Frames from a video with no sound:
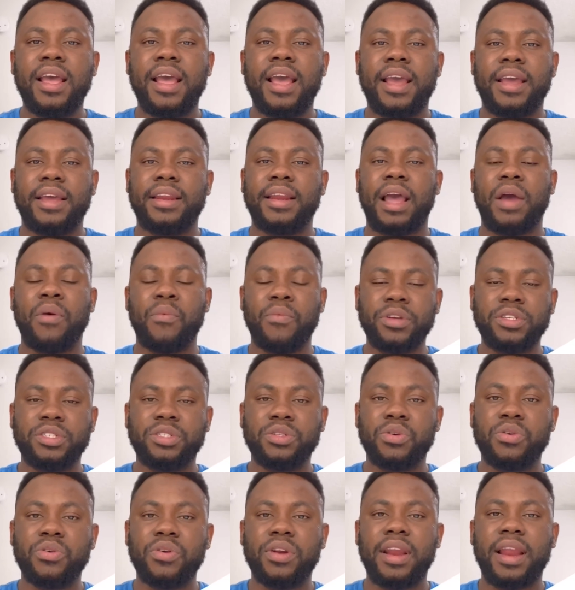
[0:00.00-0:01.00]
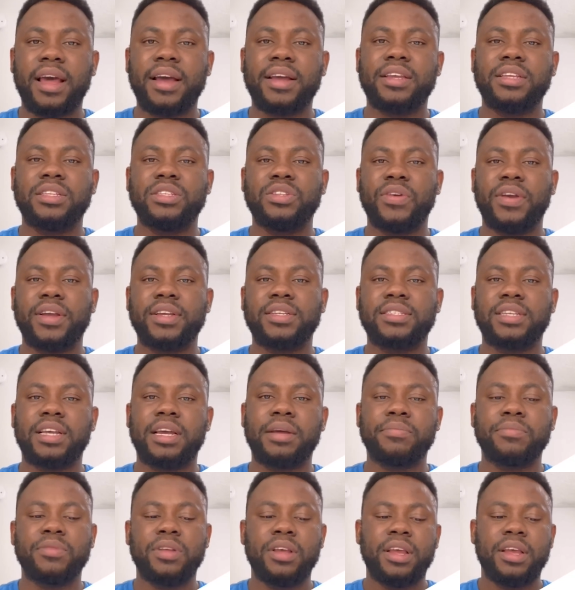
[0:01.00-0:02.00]
and I wish you good luck in your
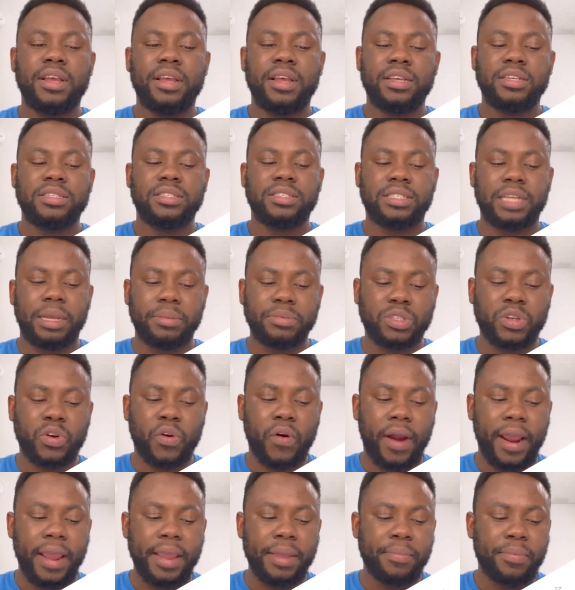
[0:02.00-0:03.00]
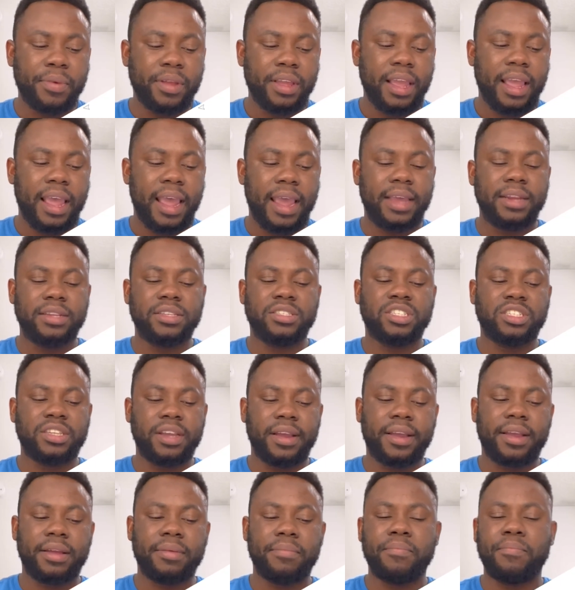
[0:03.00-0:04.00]
exam. Subscribe and
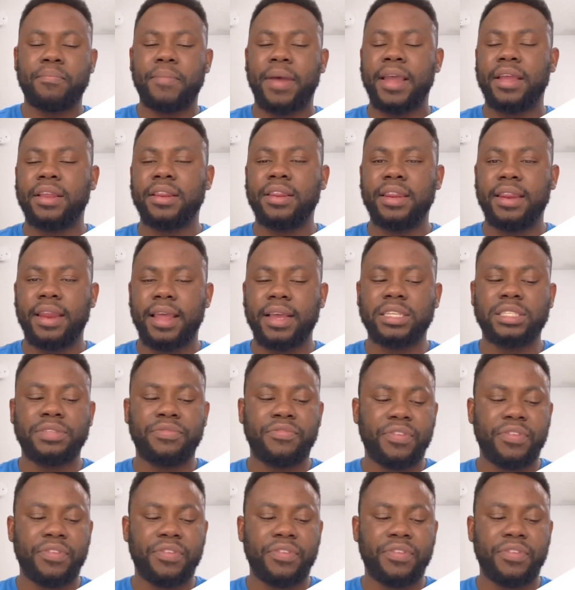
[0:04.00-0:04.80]
check my next